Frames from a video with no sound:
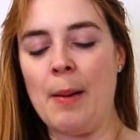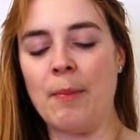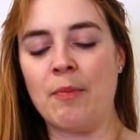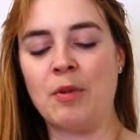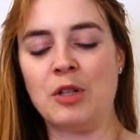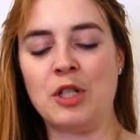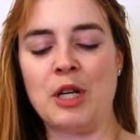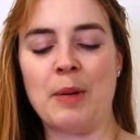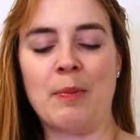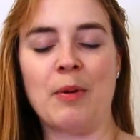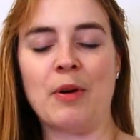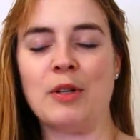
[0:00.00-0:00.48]

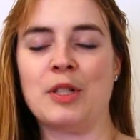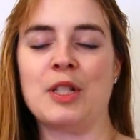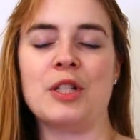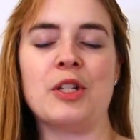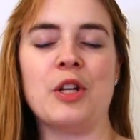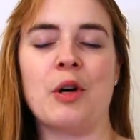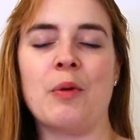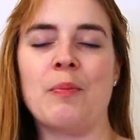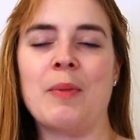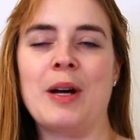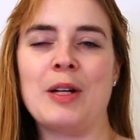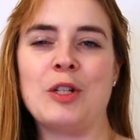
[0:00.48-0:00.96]
which I personally
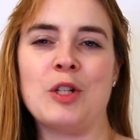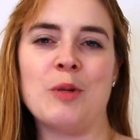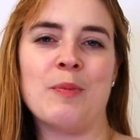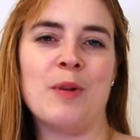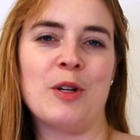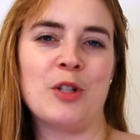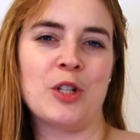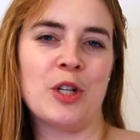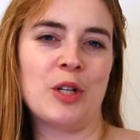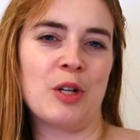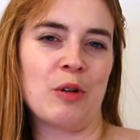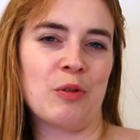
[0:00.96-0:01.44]
don't mind too
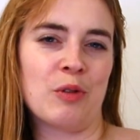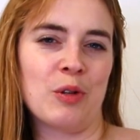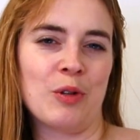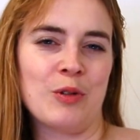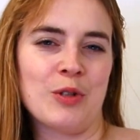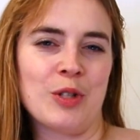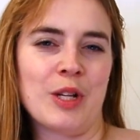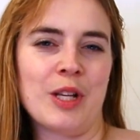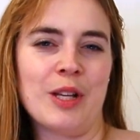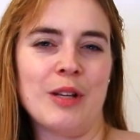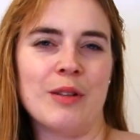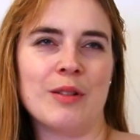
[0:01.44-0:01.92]
much. I don't
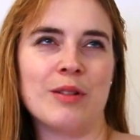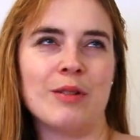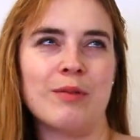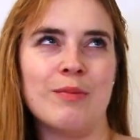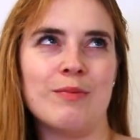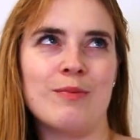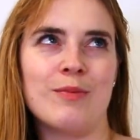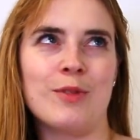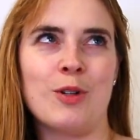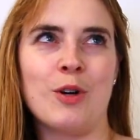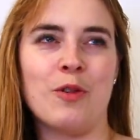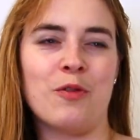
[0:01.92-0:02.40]
usually
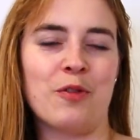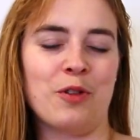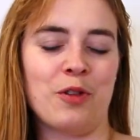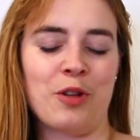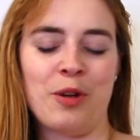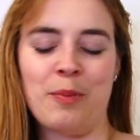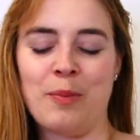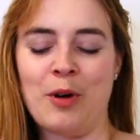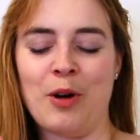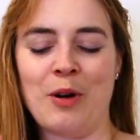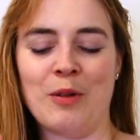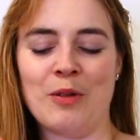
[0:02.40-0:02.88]
go for
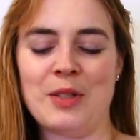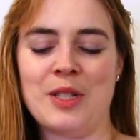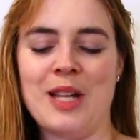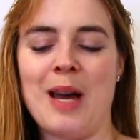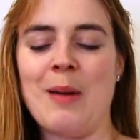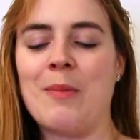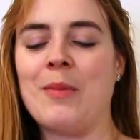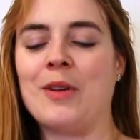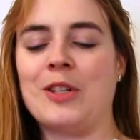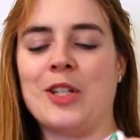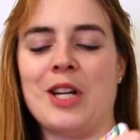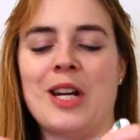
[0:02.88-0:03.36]
thumb holes
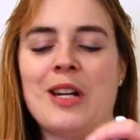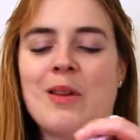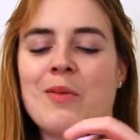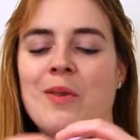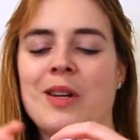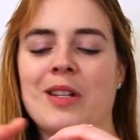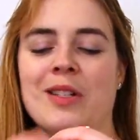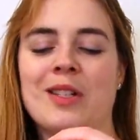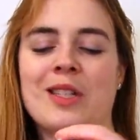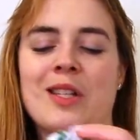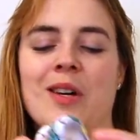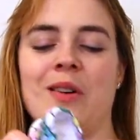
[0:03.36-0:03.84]
that much
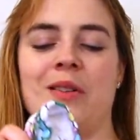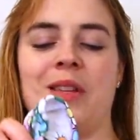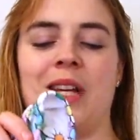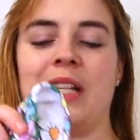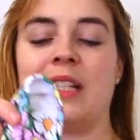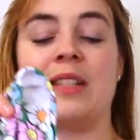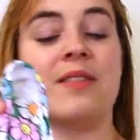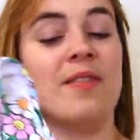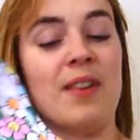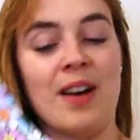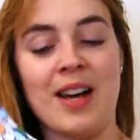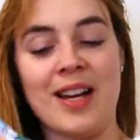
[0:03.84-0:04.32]
anyway, so
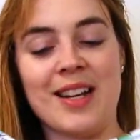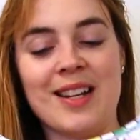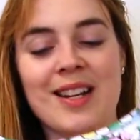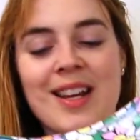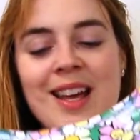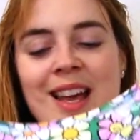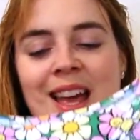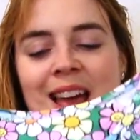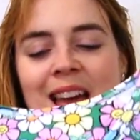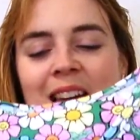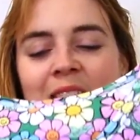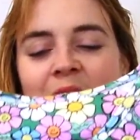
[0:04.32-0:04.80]
that's fine.
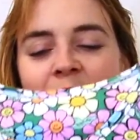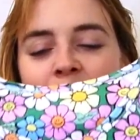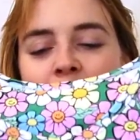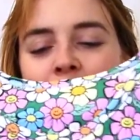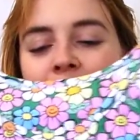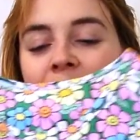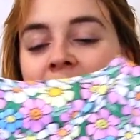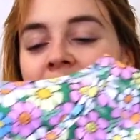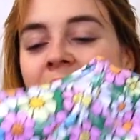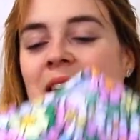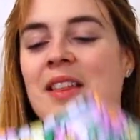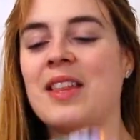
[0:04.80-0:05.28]

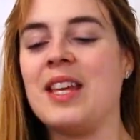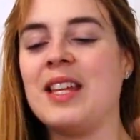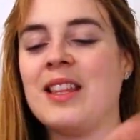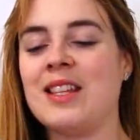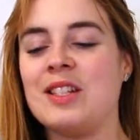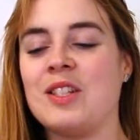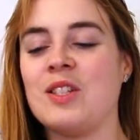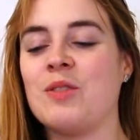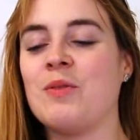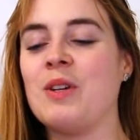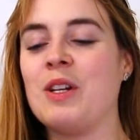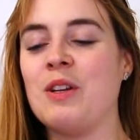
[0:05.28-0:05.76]
But yeah, I think
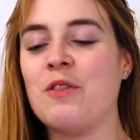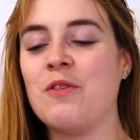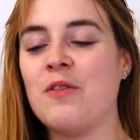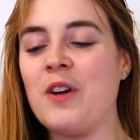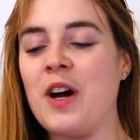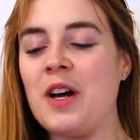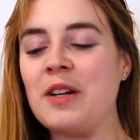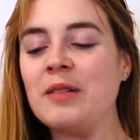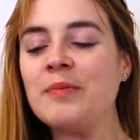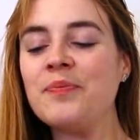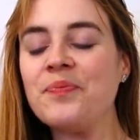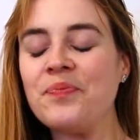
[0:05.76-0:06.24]
this is really
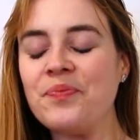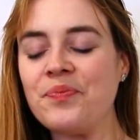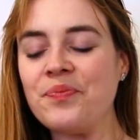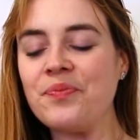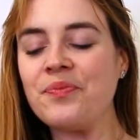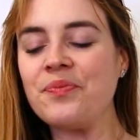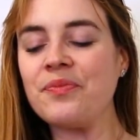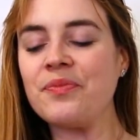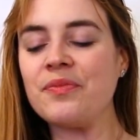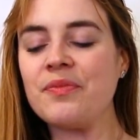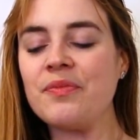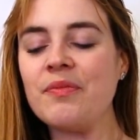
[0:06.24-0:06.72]
fun.
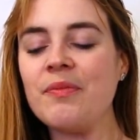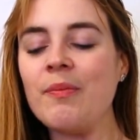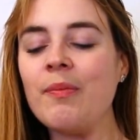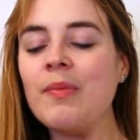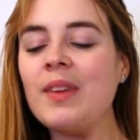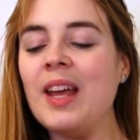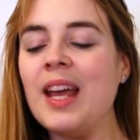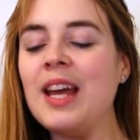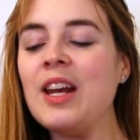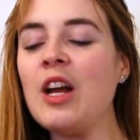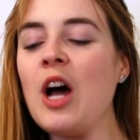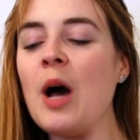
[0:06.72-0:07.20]

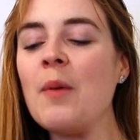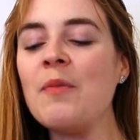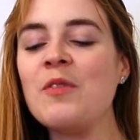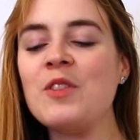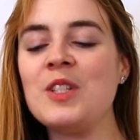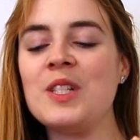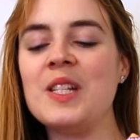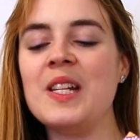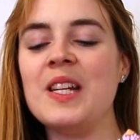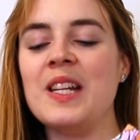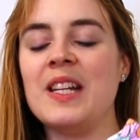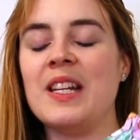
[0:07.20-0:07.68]
And
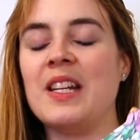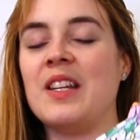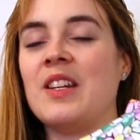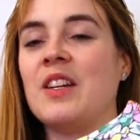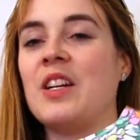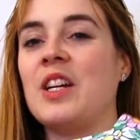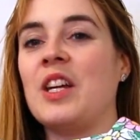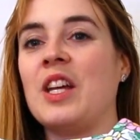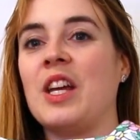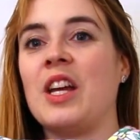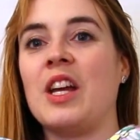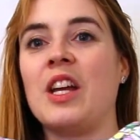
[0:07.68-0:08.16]
obviously
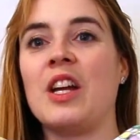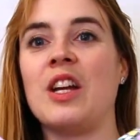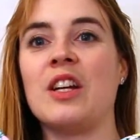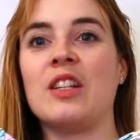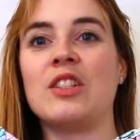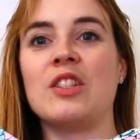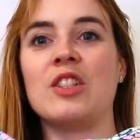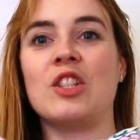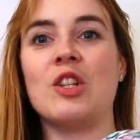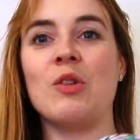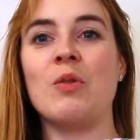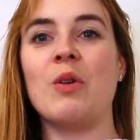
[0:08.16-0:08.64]
here you
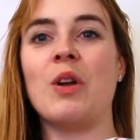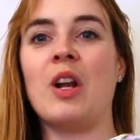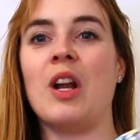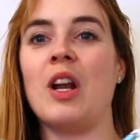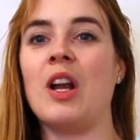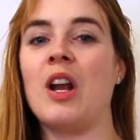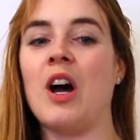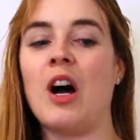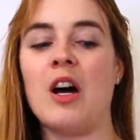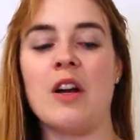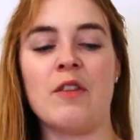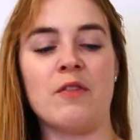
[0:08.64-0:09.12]
can do a
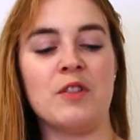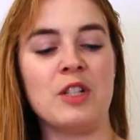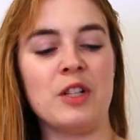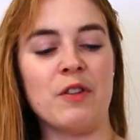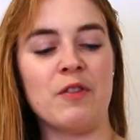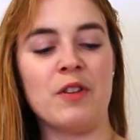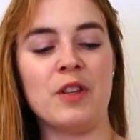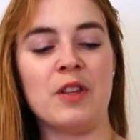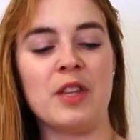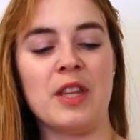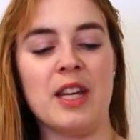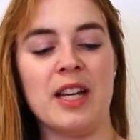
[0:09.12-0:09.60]
lot of
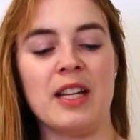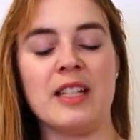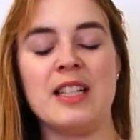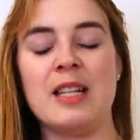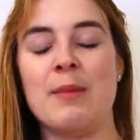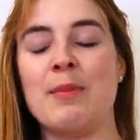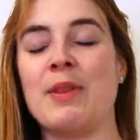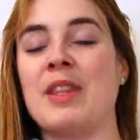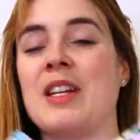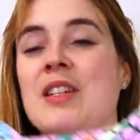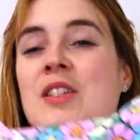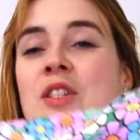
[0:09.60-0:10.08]
different things.
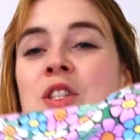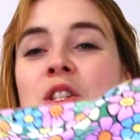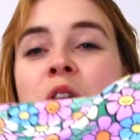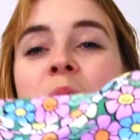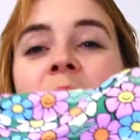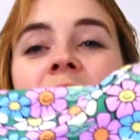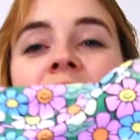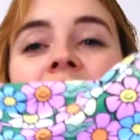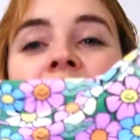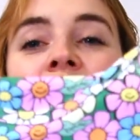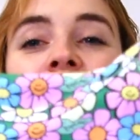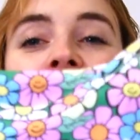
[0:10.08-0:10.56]
I mean, there's so
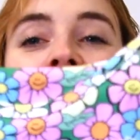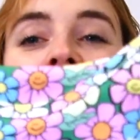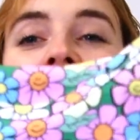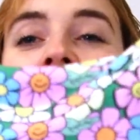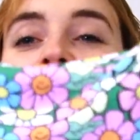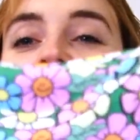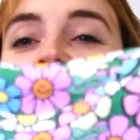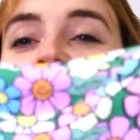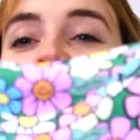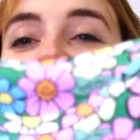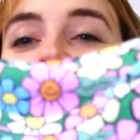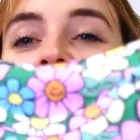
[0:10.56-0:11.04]
many different
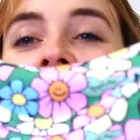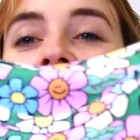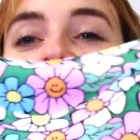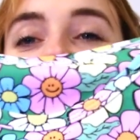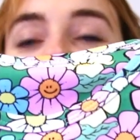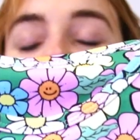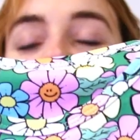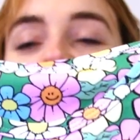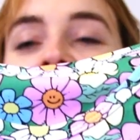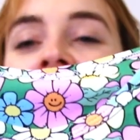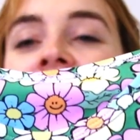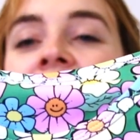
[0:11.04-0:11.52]
colors in
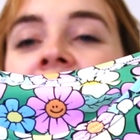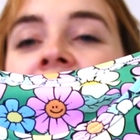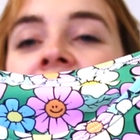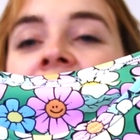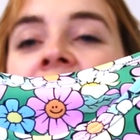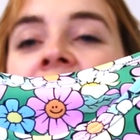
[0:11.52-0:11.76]
there,